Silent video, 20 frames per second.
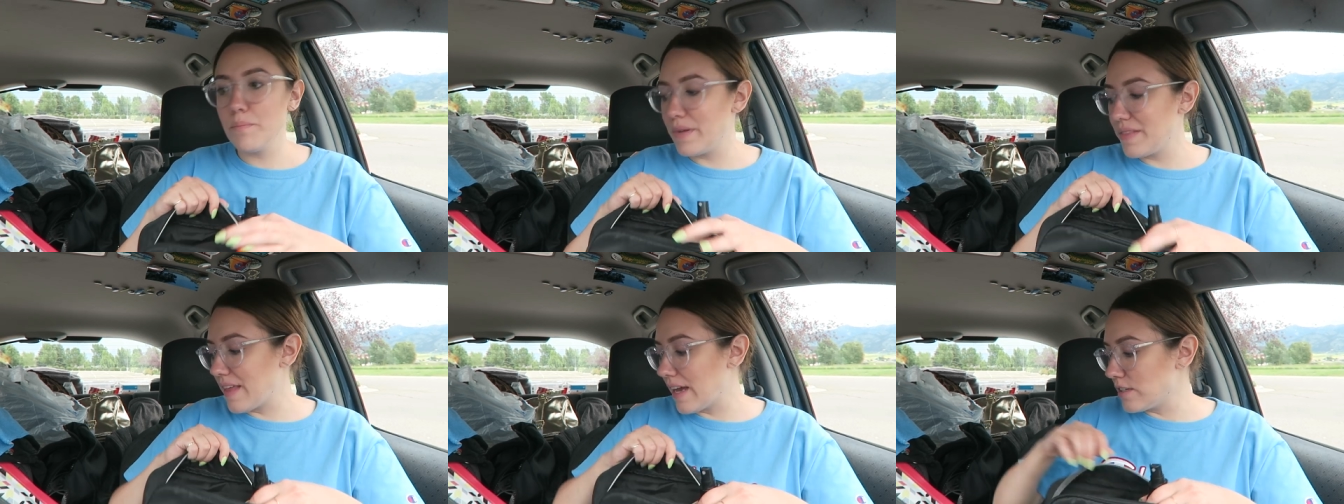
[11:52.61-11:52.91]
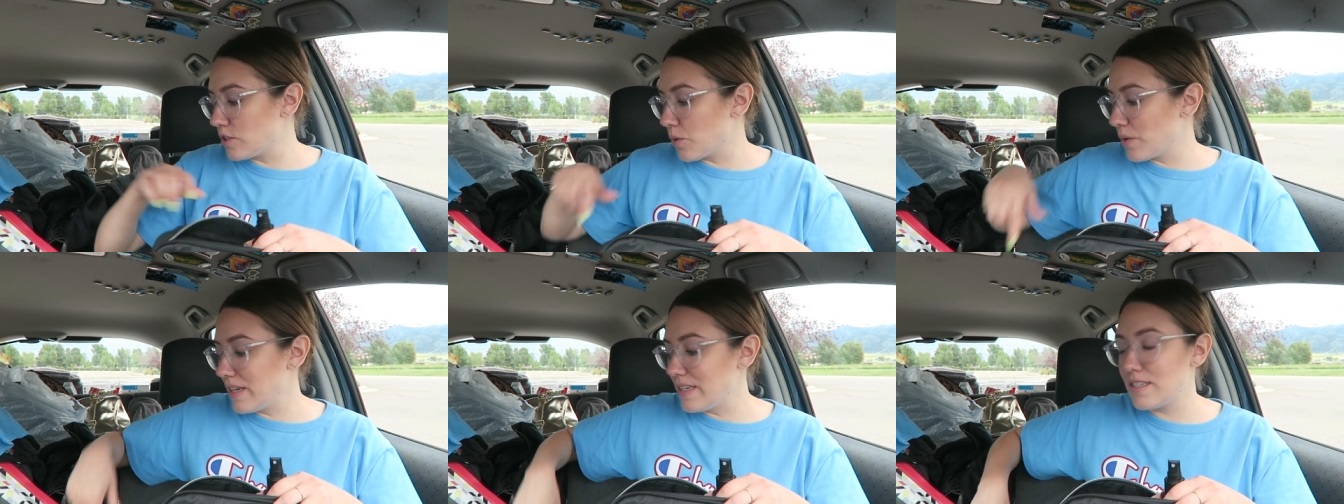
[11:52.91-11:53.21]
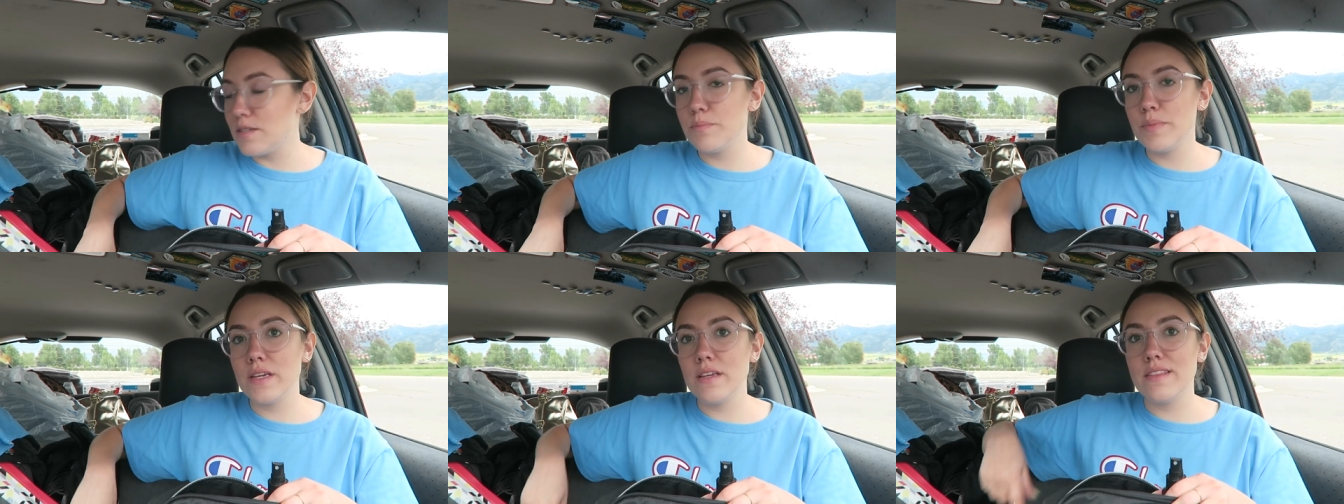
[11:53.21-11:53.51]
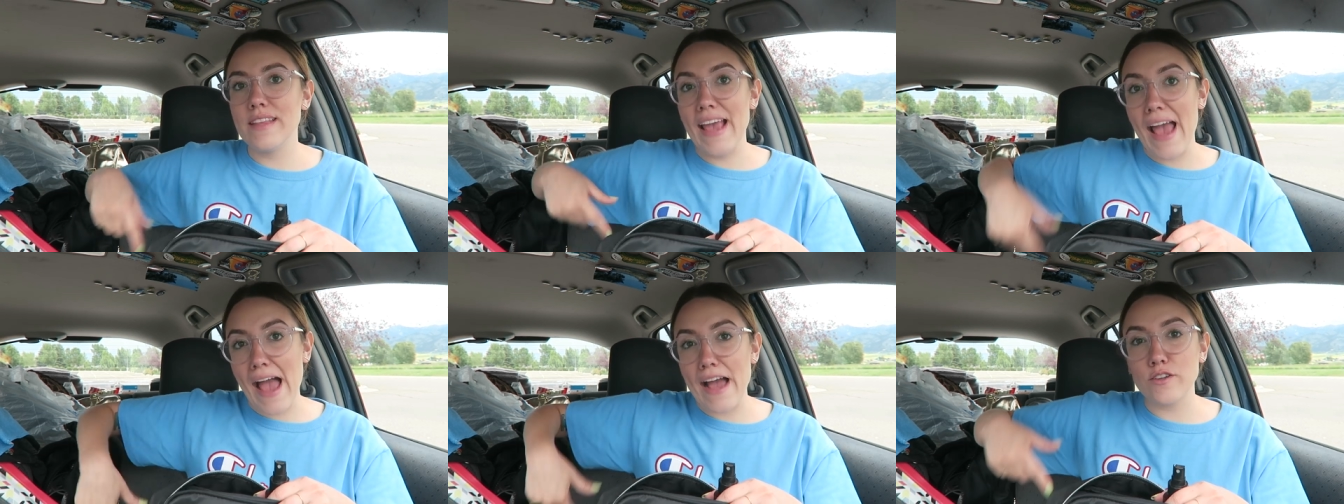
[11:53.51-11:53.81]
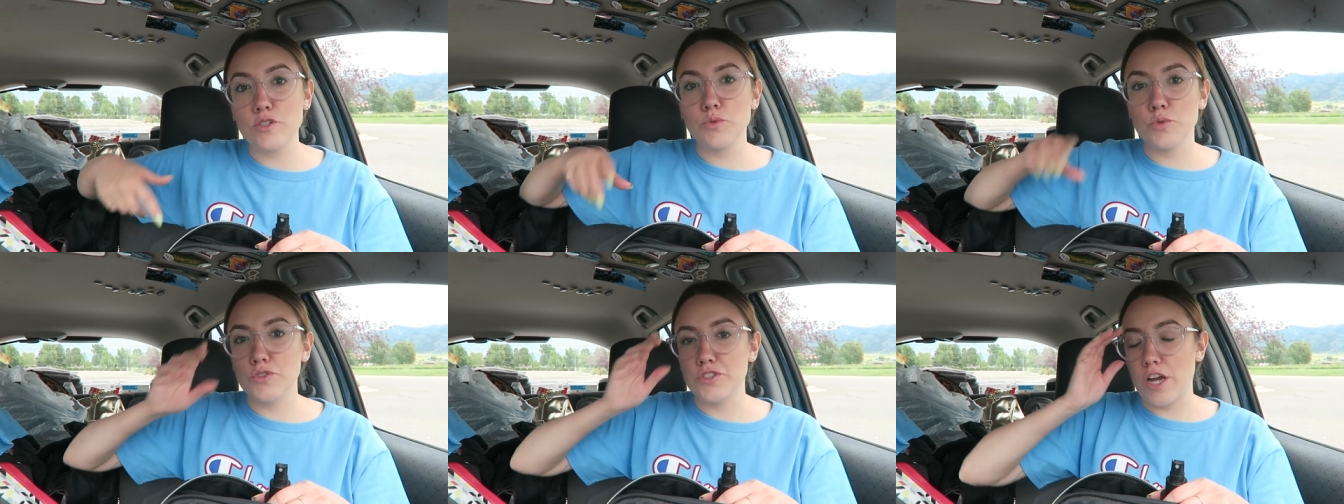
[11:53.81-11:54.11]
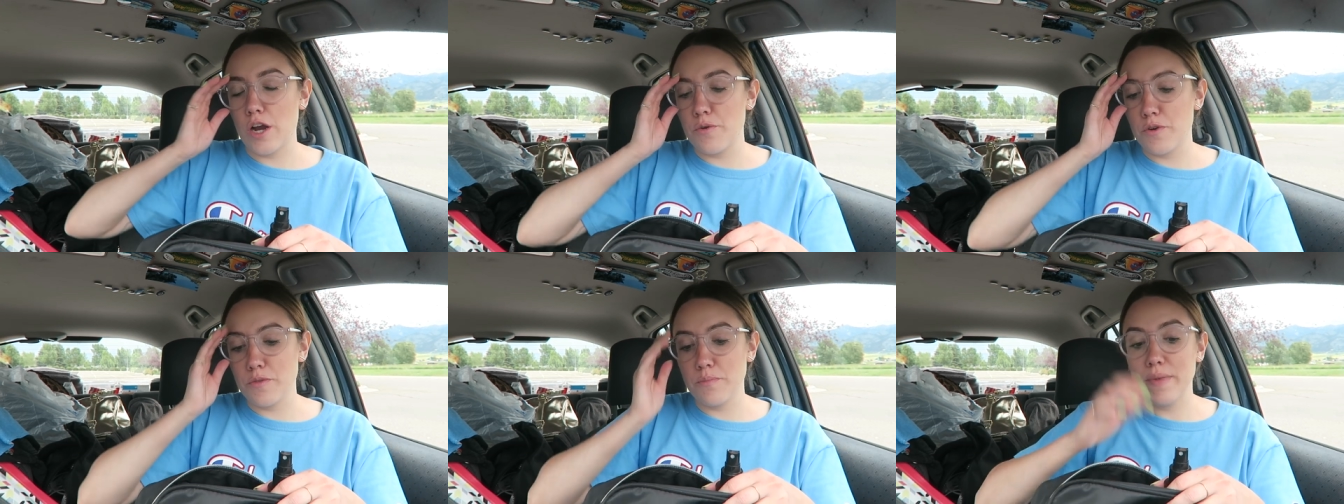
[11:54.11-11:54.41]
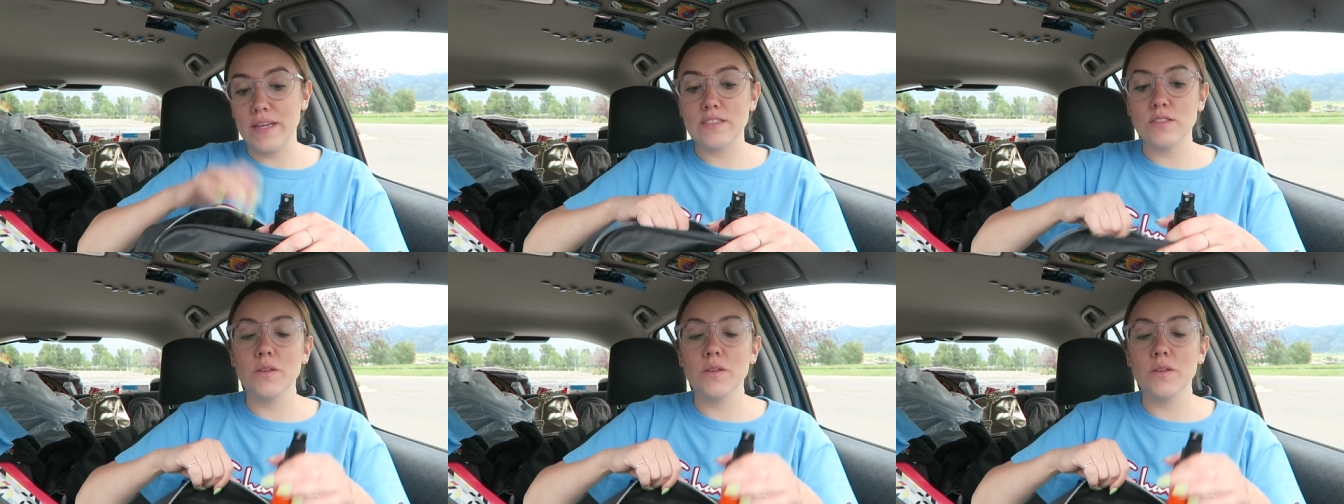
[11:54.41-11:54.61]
but that don't need to be in the actual shower with me.